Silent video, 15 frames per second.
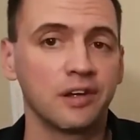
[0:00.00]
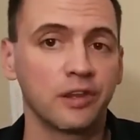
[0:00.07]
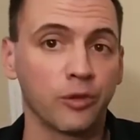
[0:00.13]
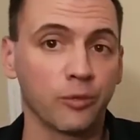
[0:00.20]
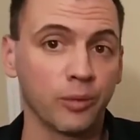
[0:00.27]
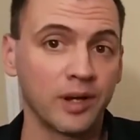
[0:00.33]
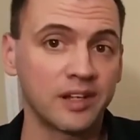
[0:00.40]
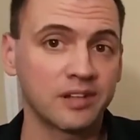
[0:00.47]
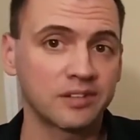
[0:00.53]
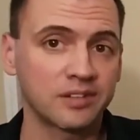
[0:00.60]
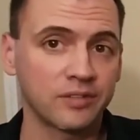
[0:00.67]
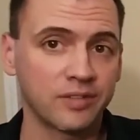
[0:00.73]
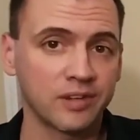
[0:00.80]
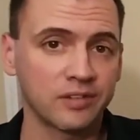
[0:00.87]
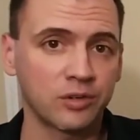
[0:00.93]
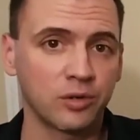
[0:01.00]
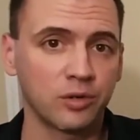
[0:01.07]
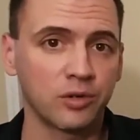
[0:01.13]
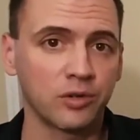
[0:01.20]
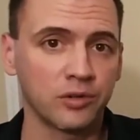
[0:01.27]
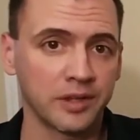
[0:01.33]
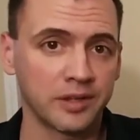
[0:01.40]
The radius of this
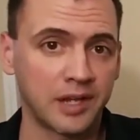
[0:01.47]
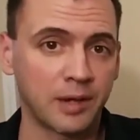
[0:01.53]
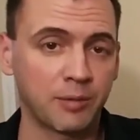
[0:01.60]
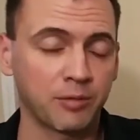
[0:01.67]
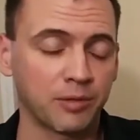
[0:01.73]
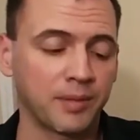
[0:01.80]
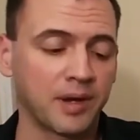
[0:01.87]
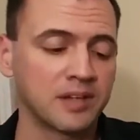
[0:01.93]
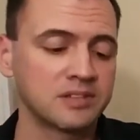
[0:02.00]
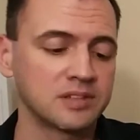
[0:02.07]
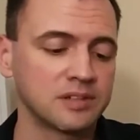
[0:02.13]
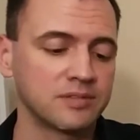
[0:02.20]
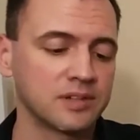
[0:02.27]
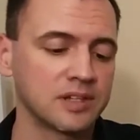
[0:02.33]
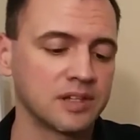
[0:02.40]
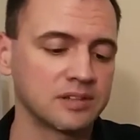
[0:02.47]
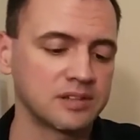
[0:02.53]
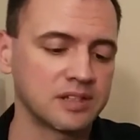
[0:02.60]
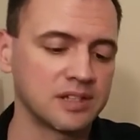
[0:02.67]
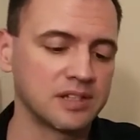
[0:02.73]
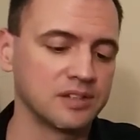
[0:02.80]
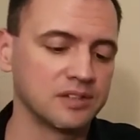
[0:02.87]
coil that came with my
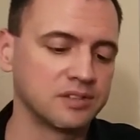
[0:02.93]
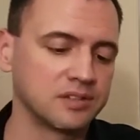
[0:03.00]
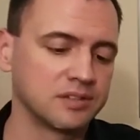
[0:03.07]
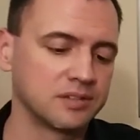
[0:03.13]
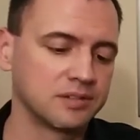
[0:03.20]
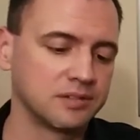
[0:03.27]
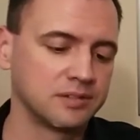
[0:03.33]
ZVS is